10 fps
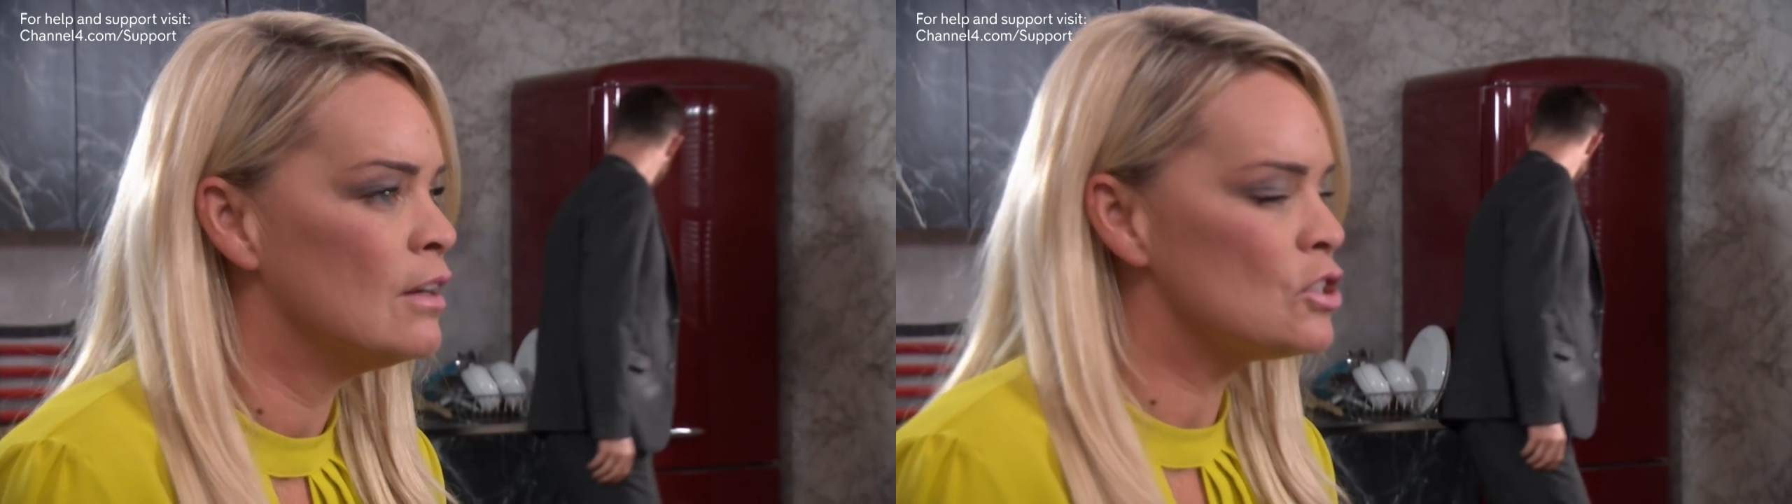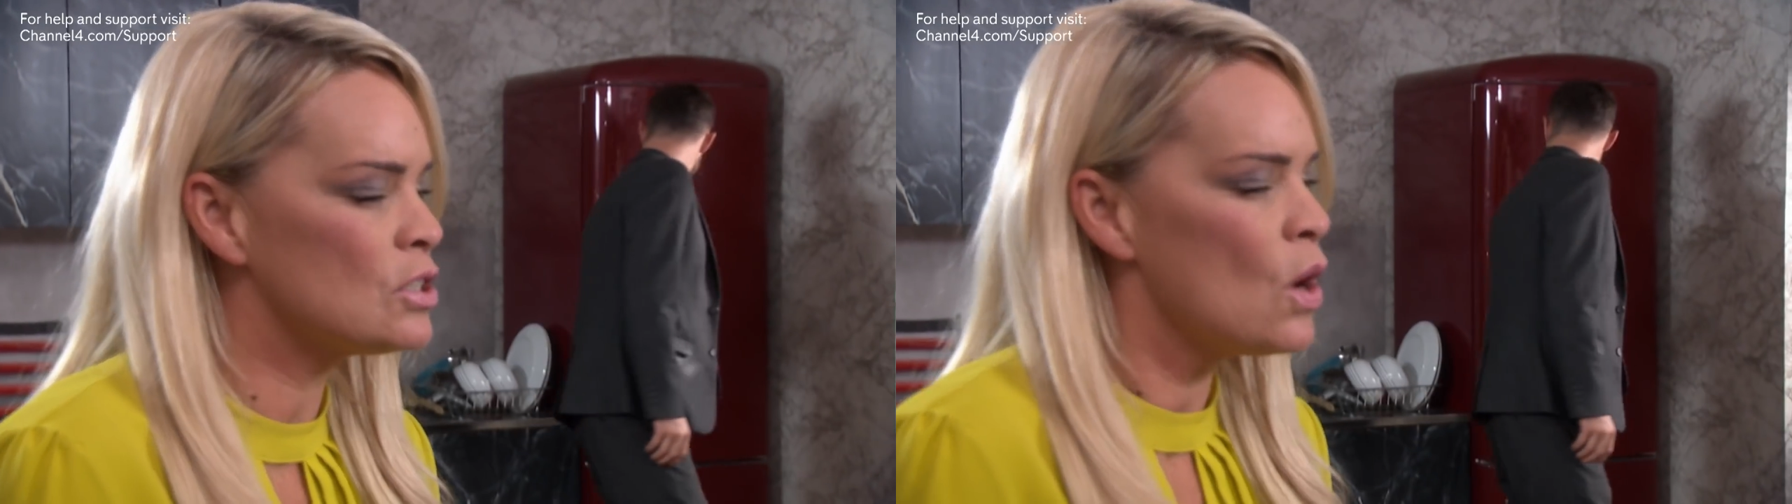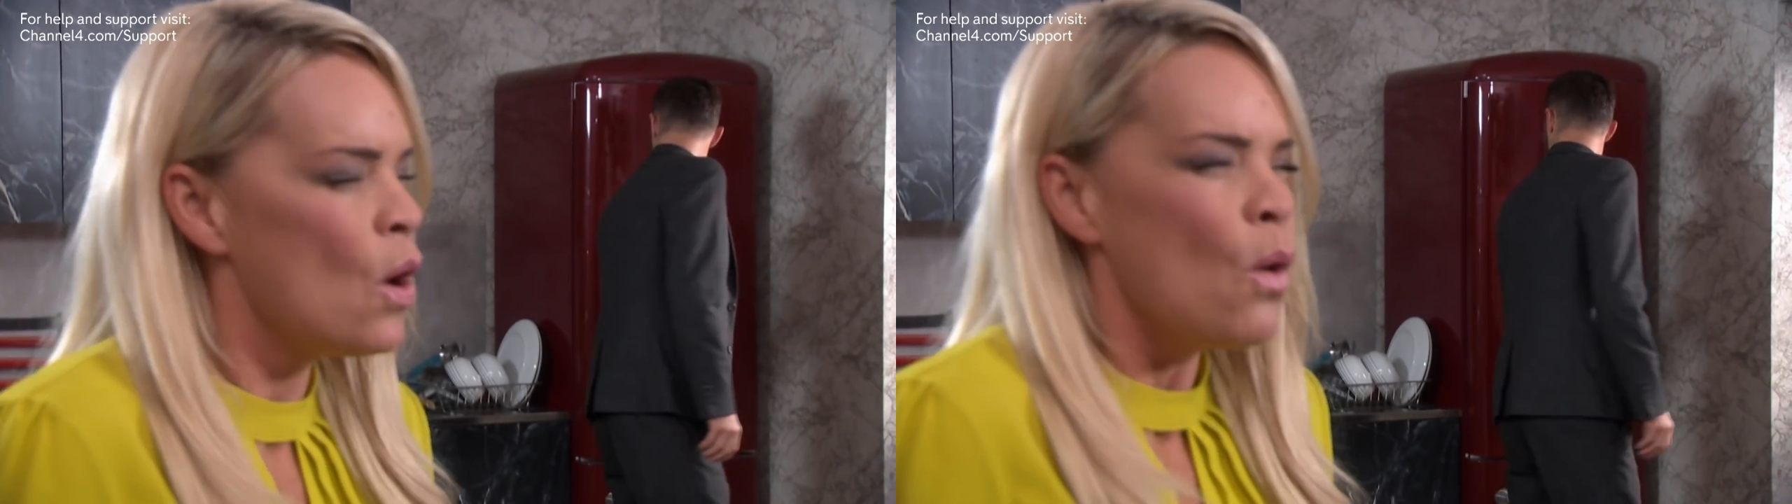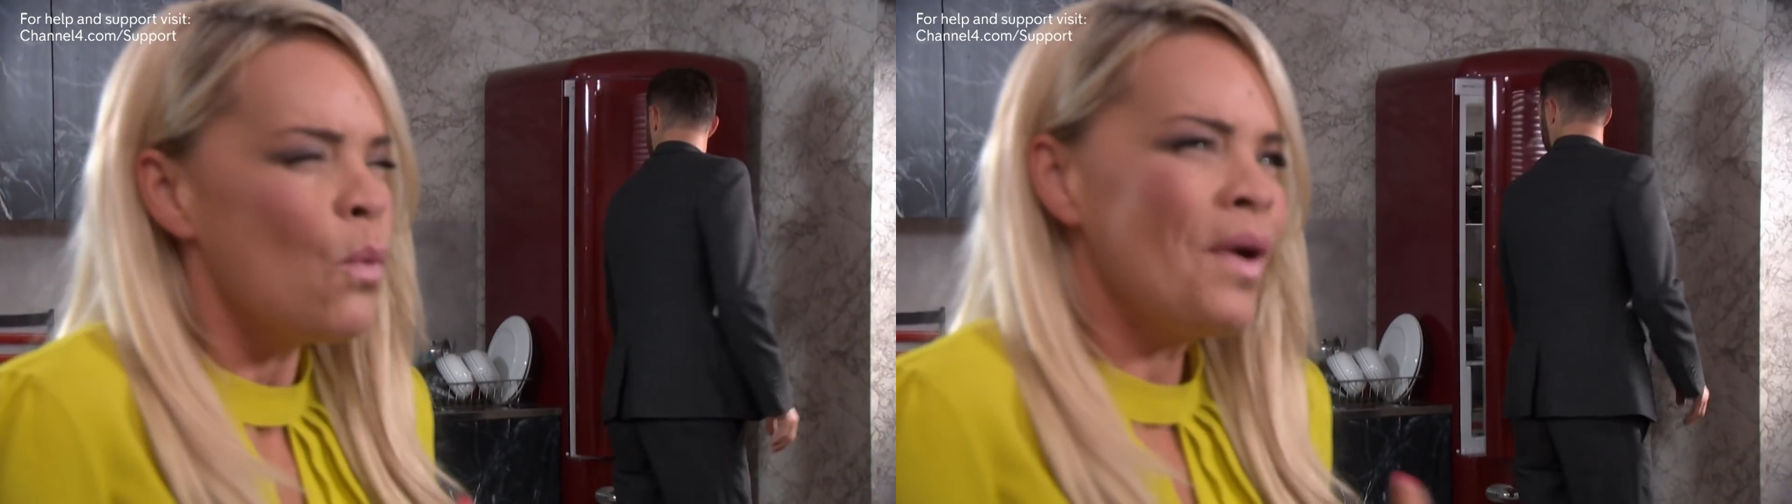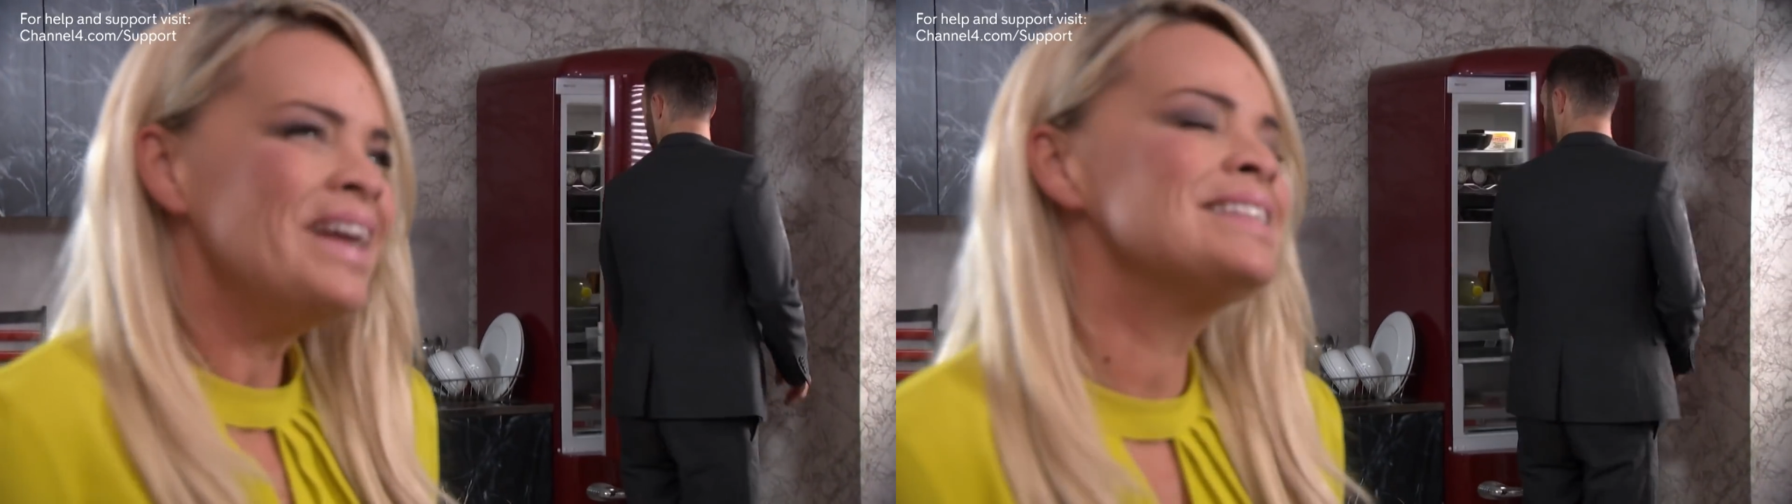Just
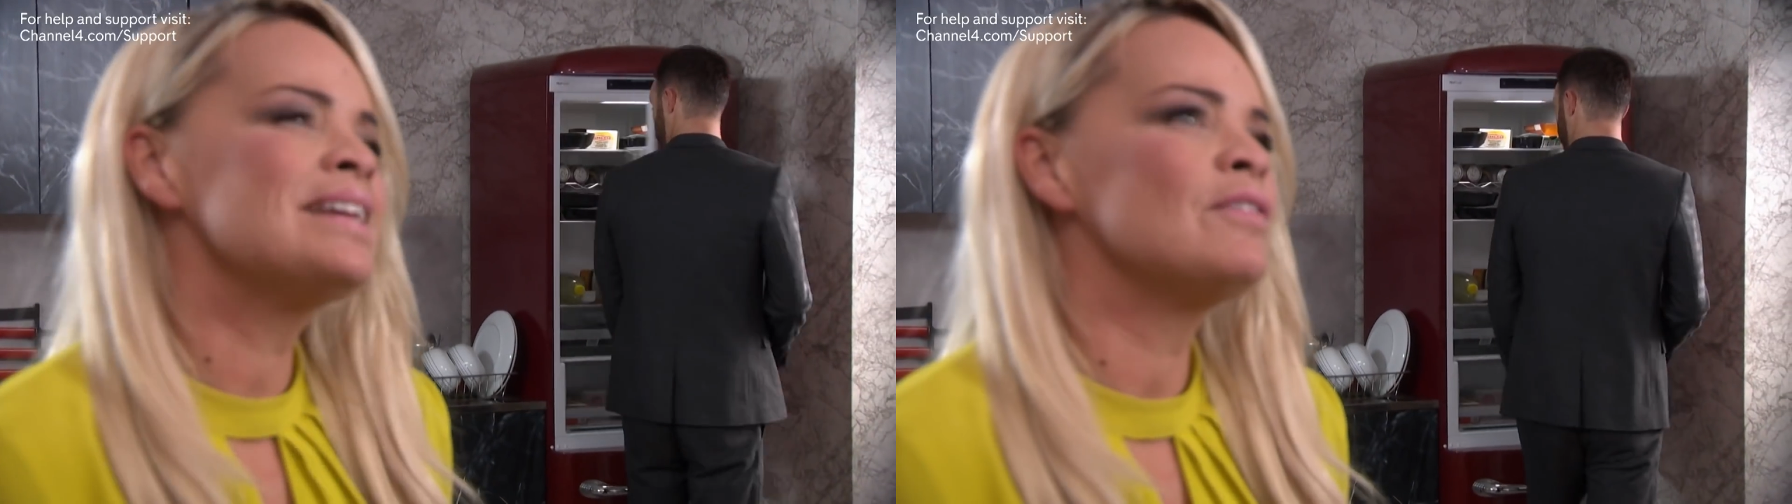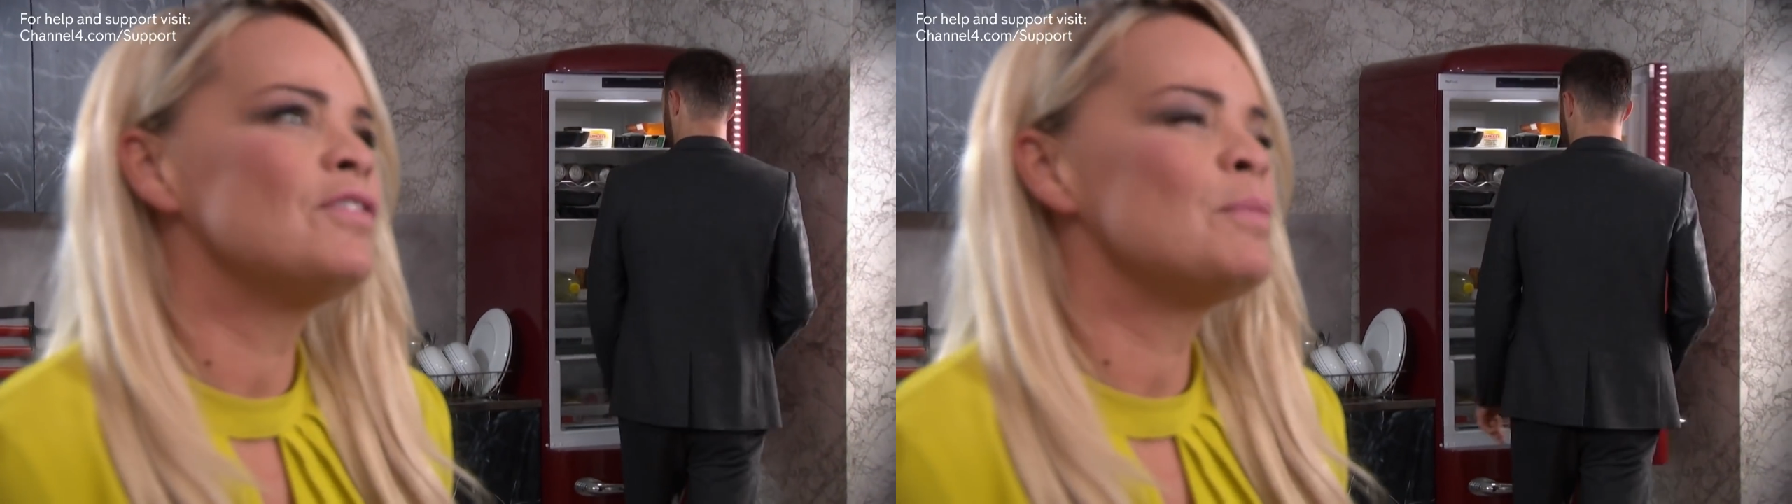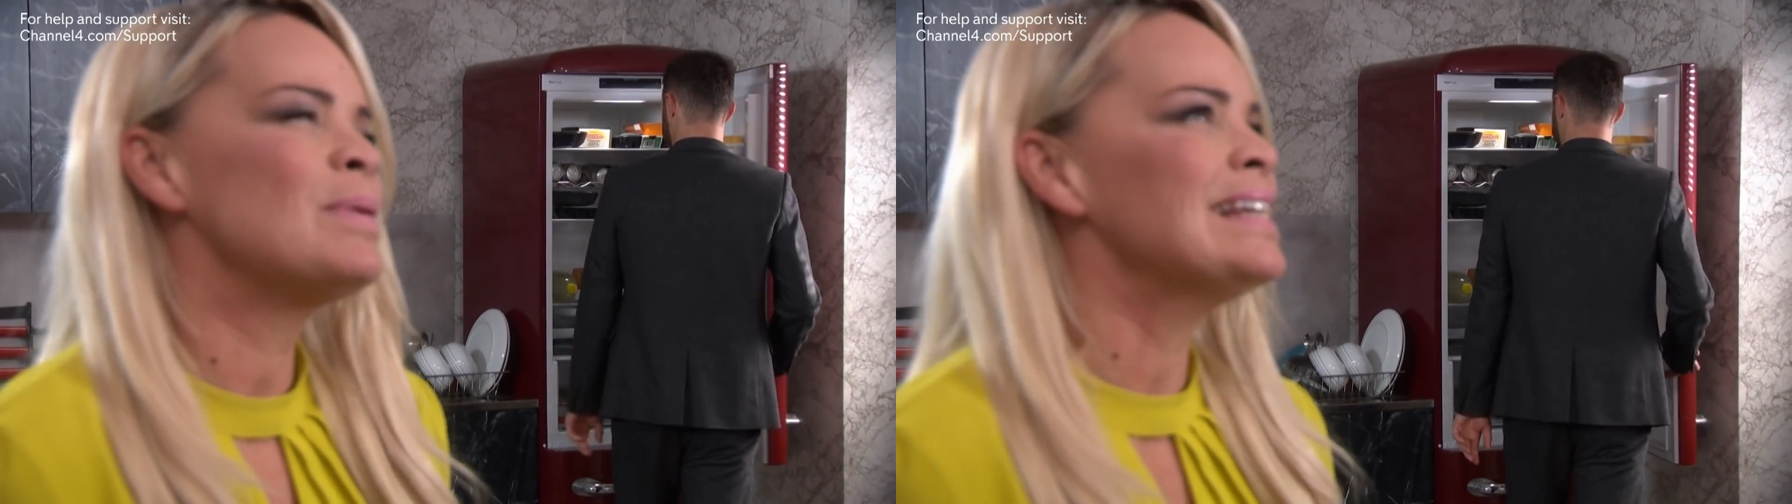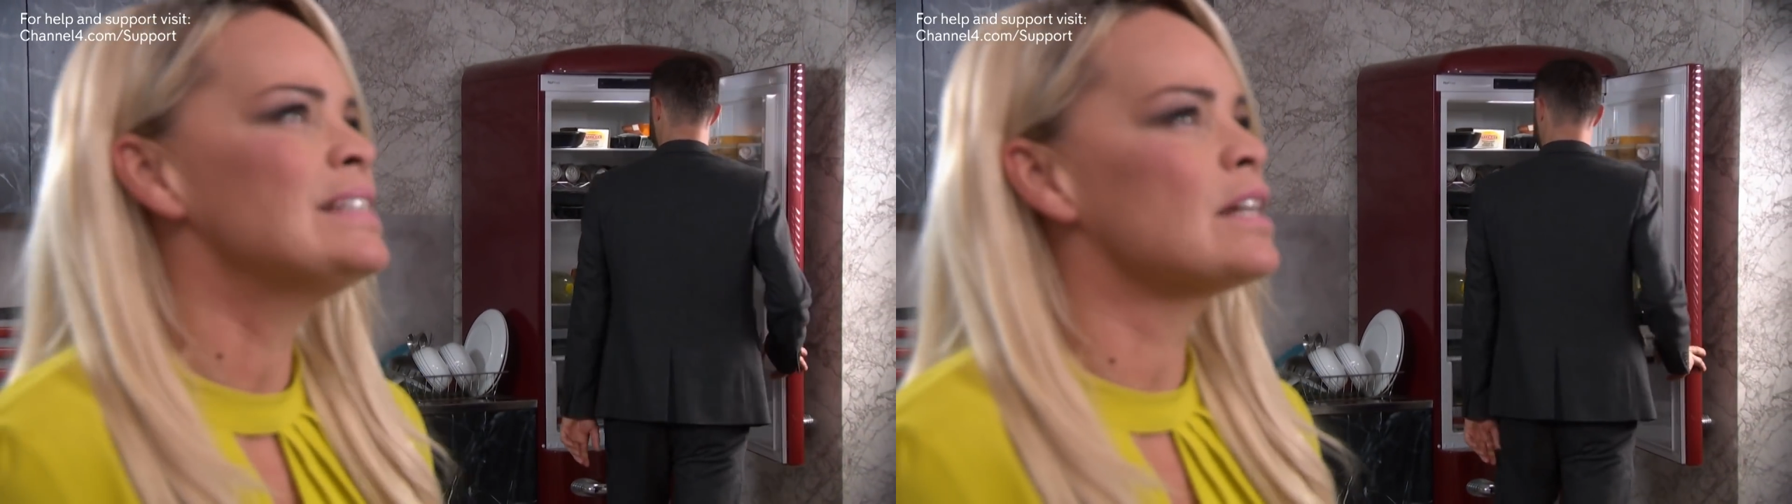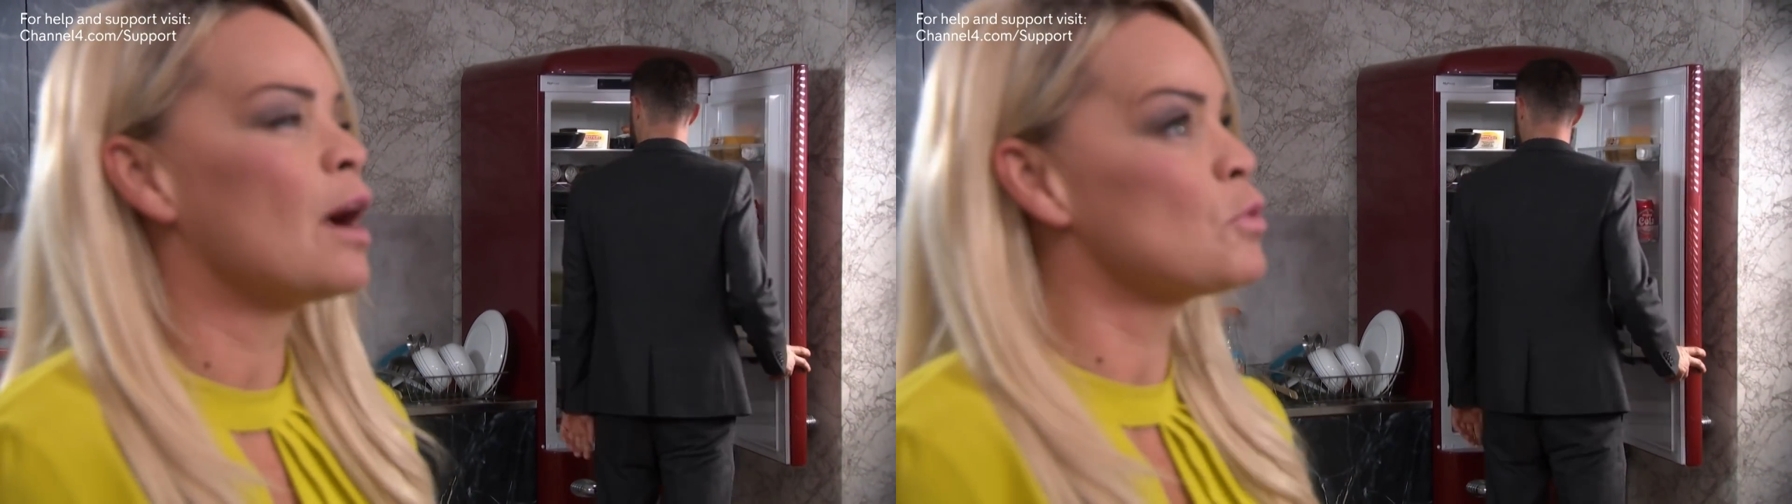waiting for the
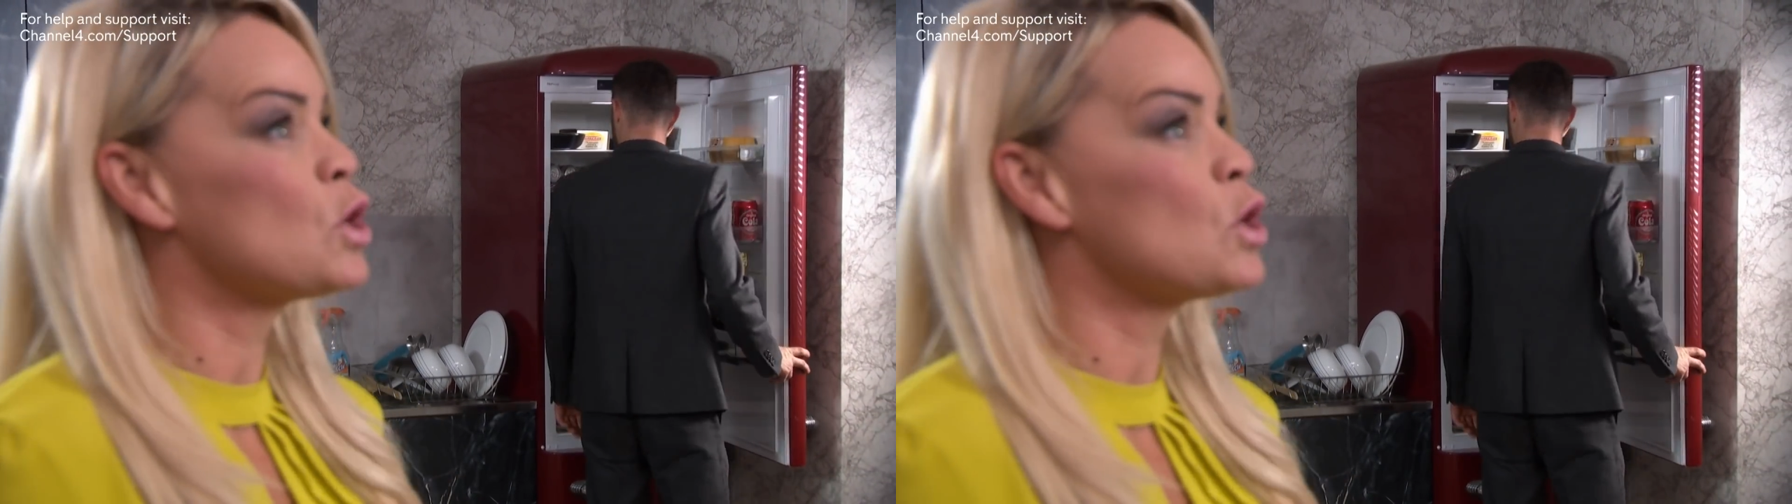police to come